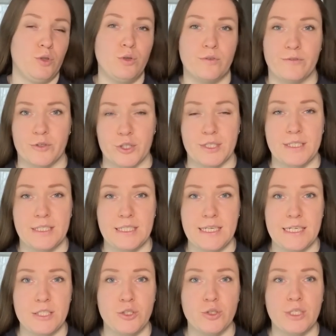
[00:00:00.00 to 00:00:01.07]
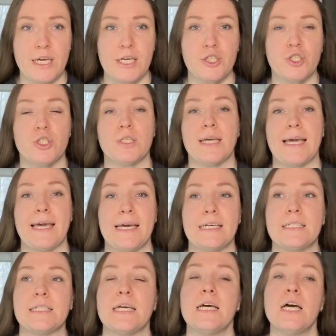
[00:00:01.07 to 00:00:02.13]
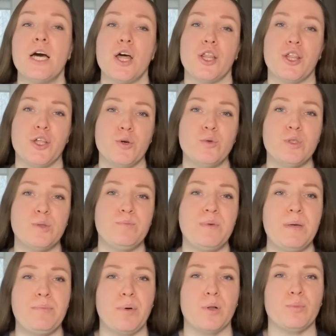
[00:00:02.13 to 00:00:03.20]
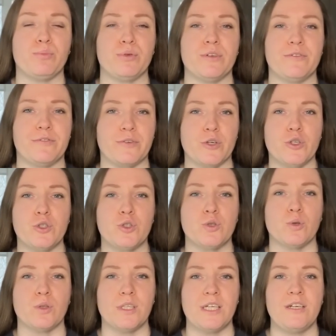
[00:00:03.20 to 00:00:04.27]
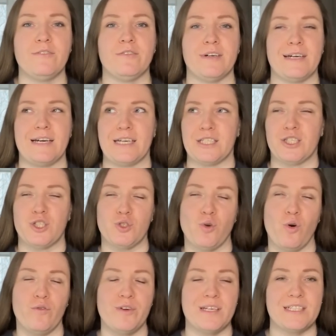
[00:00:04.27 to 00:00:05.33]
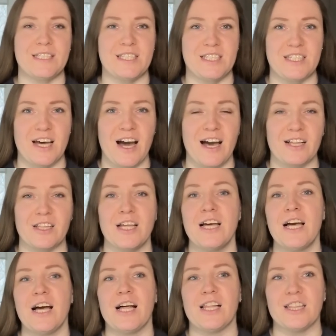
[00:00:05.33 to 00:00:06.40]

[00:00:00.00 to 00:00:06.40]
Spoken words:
university education, and those people prefer to live a Soviet-style